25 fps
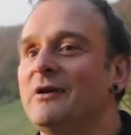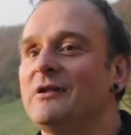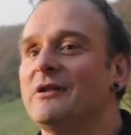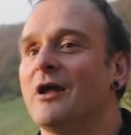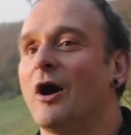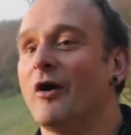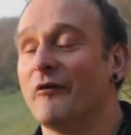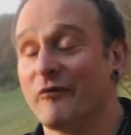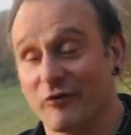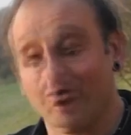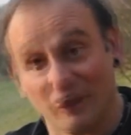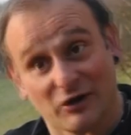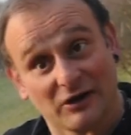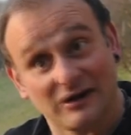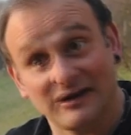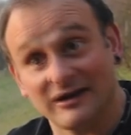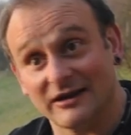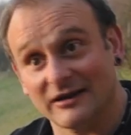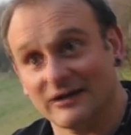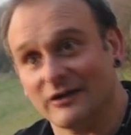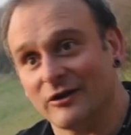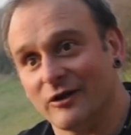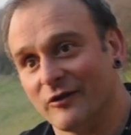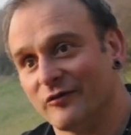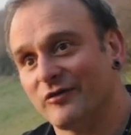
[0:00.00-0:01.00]
we know very
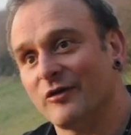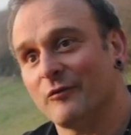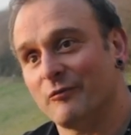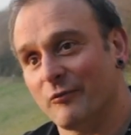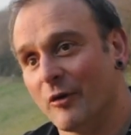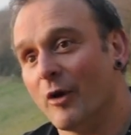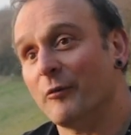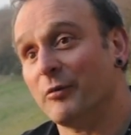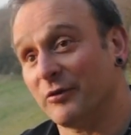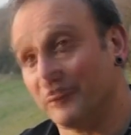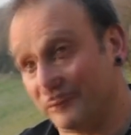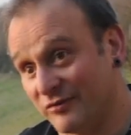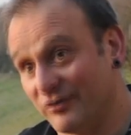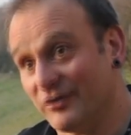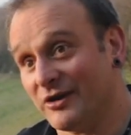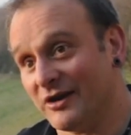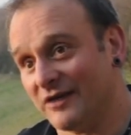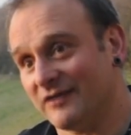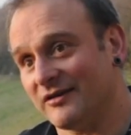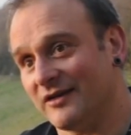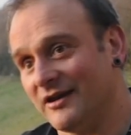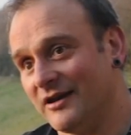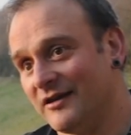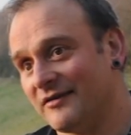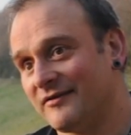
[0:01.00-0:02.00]
little of the
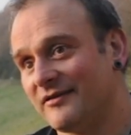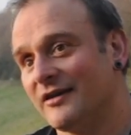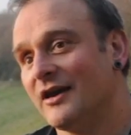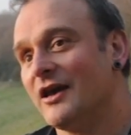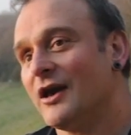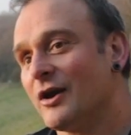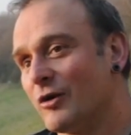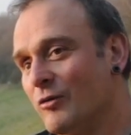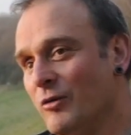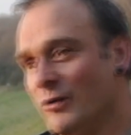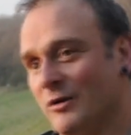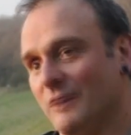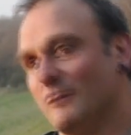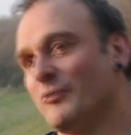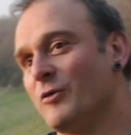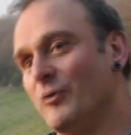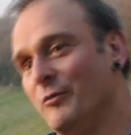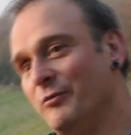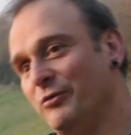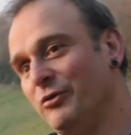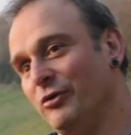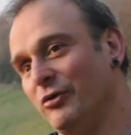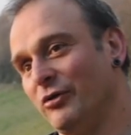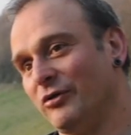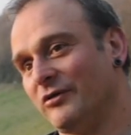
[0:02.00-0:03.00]
opportunities quantum
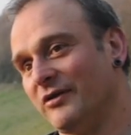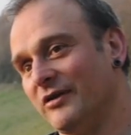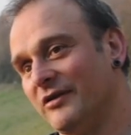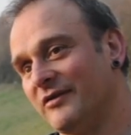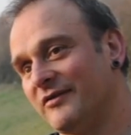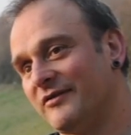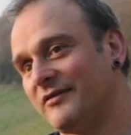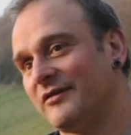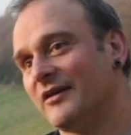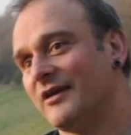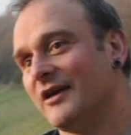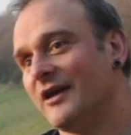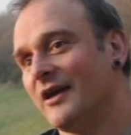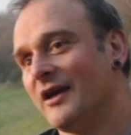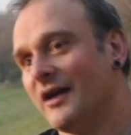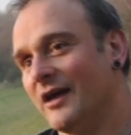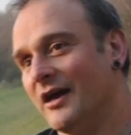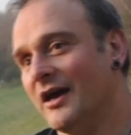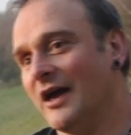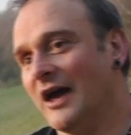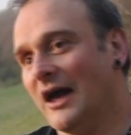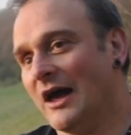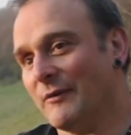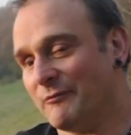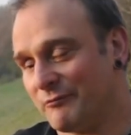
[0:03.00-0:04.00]
computers
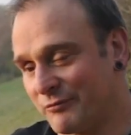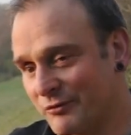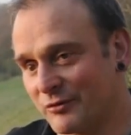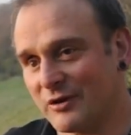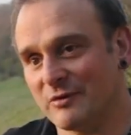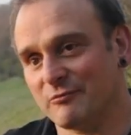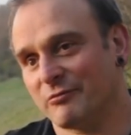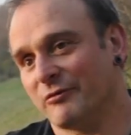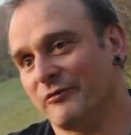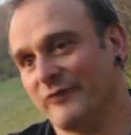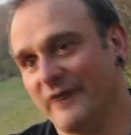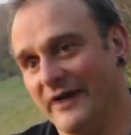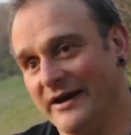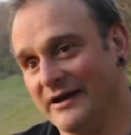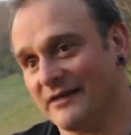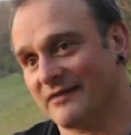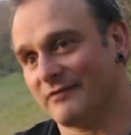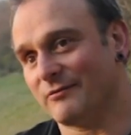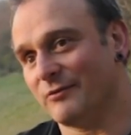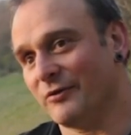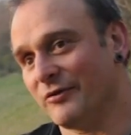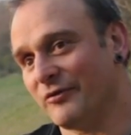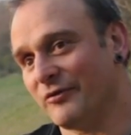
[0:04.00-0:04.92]
uh, can provide us